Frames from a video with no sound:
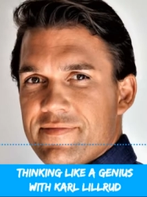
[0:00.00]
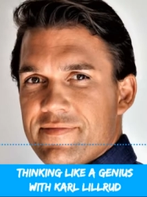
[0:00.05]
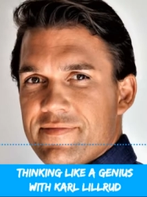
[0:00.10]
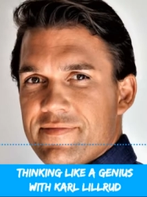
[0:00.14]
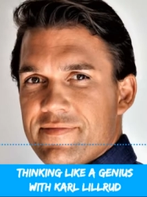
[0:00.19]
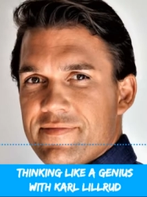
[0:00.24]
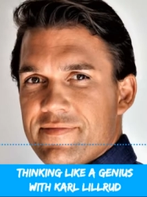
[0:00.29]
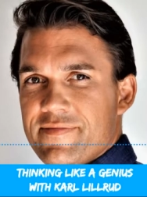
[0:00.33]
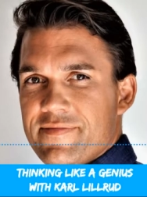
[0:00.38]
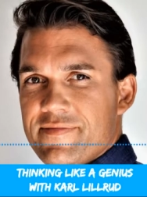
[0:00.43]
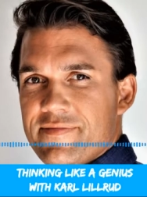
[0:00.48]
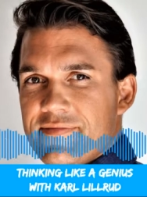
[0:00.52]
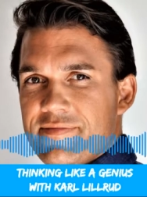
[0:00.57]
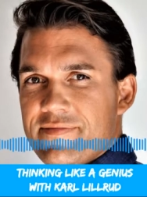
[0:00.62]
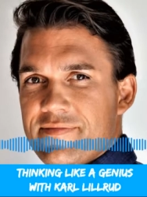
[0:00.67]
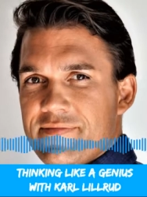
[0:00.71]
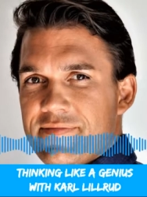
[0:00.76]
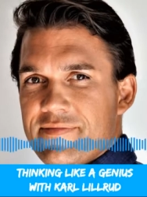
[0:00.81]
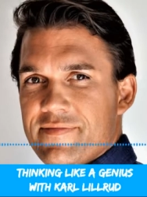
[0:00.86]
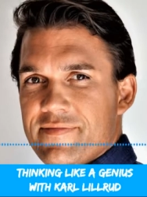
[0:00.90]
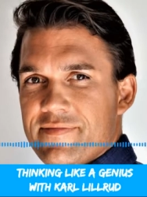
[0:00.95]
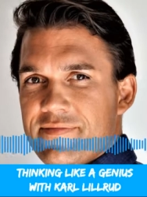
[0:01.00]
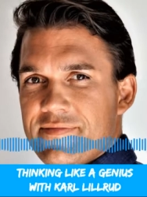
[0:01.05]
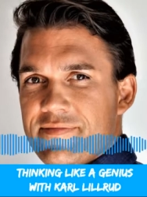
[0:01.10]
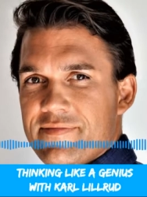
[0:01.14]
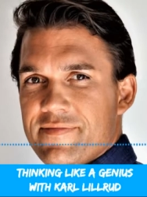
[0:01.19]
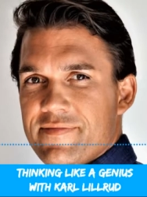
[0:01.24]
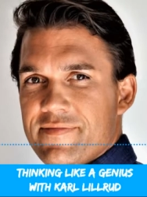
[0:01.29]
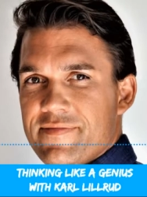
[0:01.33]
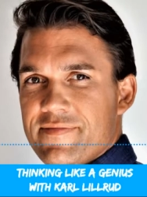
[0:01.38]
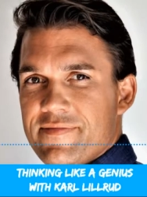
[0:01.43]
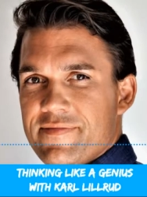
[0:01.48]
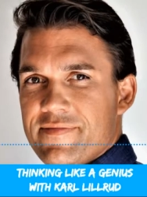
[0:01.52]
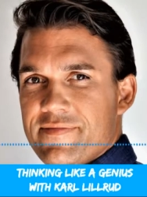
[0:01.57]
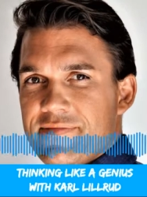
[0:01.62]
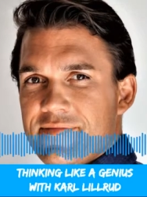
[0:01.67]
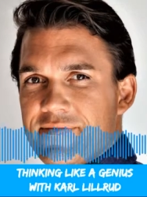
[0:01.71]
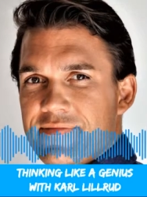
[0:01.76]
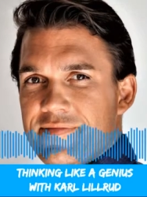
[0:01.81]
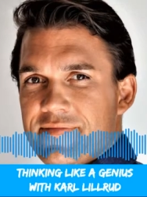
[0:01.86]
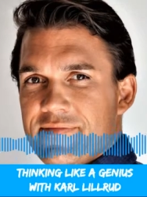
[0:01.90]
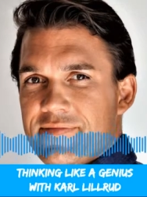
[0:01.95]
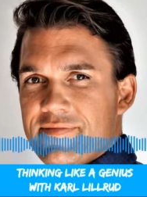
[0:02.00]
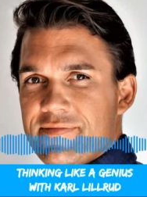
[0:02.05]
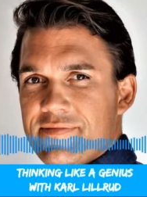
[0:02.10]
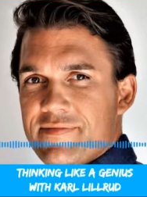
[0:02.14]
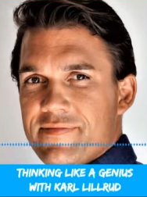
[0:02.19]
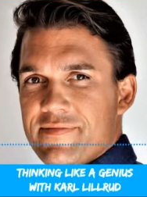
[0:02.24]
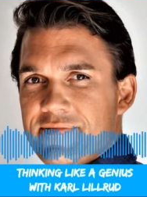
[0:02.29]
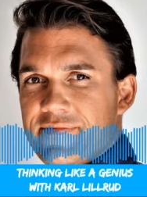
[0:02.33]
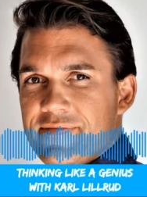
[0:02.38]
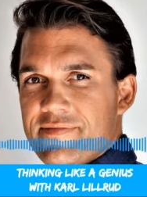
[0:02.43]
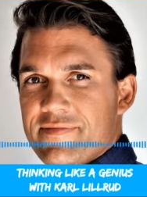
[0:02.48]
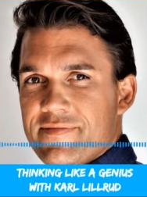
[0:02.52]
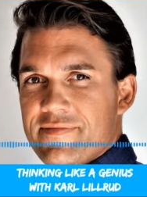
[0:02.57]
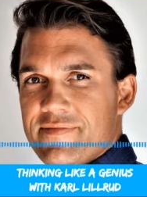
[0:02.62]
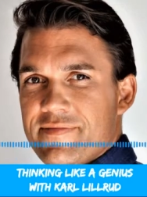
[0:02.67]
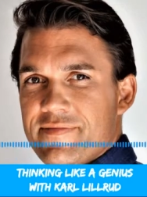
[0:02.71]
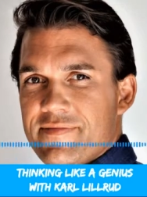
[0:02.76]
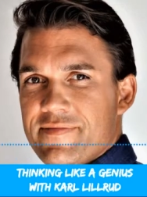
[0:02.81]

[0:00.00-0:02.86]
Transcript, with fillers: So you need to uh, every,